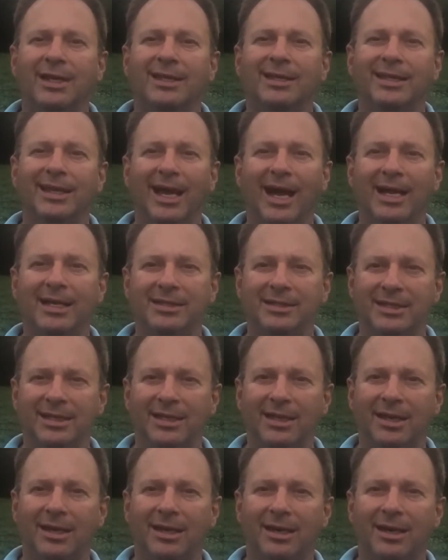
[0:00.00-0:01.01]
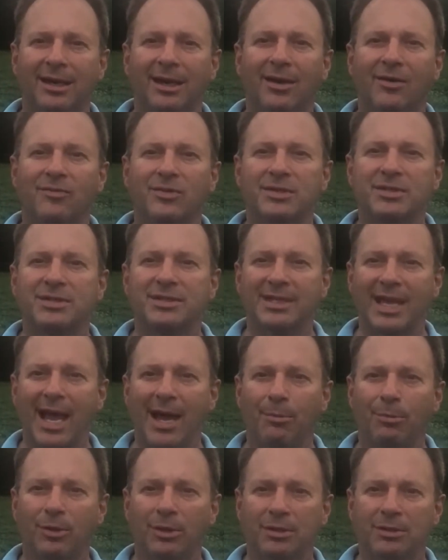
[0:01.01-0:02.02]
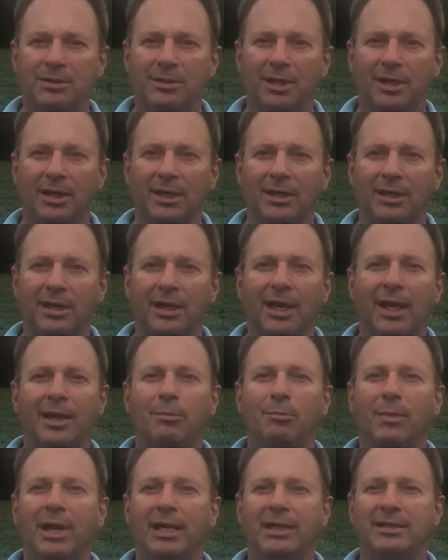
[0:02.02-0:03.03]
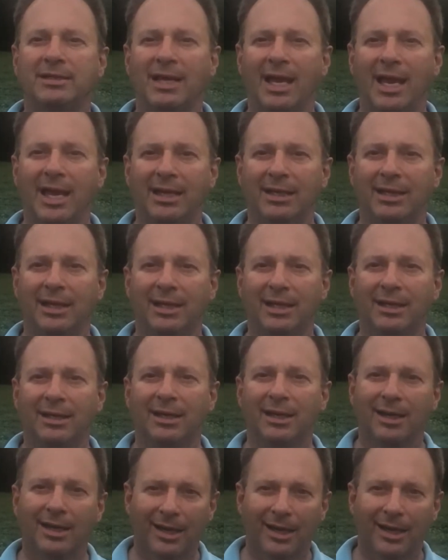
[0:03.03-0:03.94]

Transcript: the idea of establishing and maintaining